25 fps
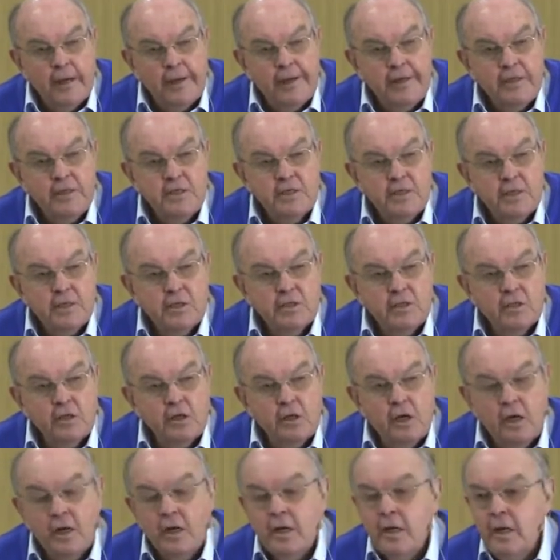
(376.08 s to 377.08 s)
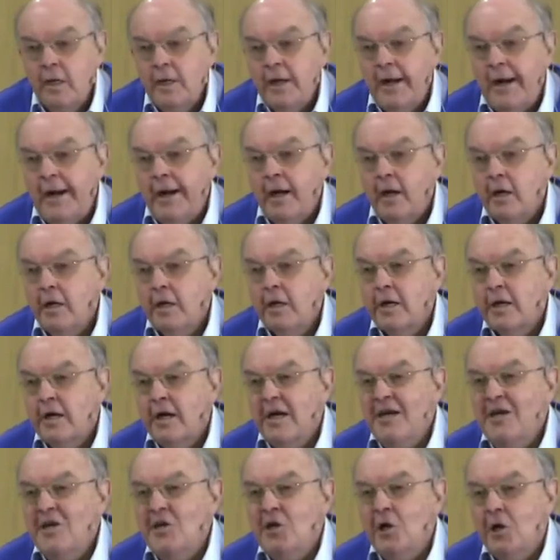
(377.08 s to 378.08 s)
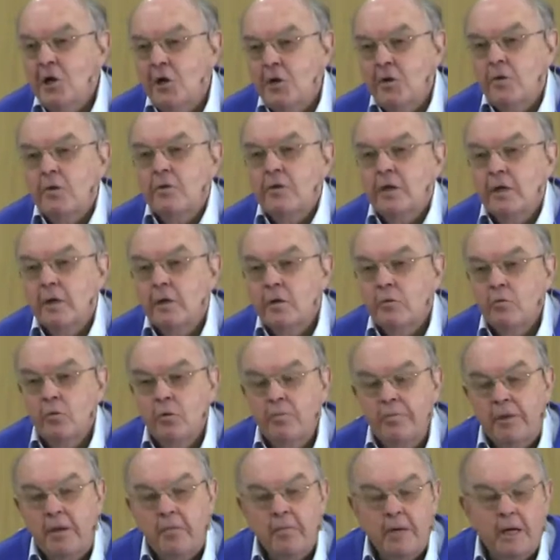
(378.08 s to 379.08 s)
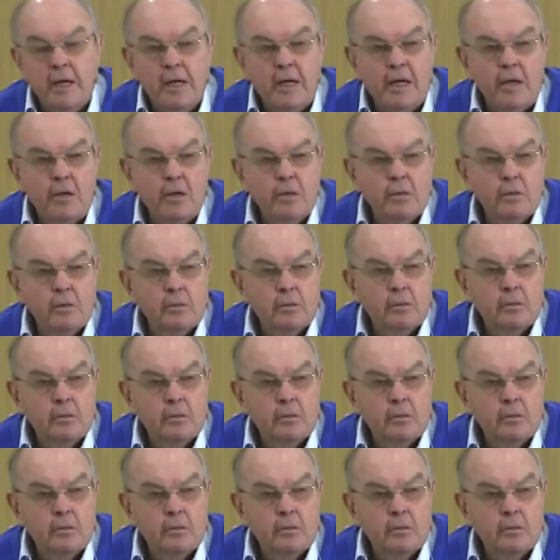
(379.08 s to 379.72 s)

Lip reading: And he says to God, how can I know that it will be mine?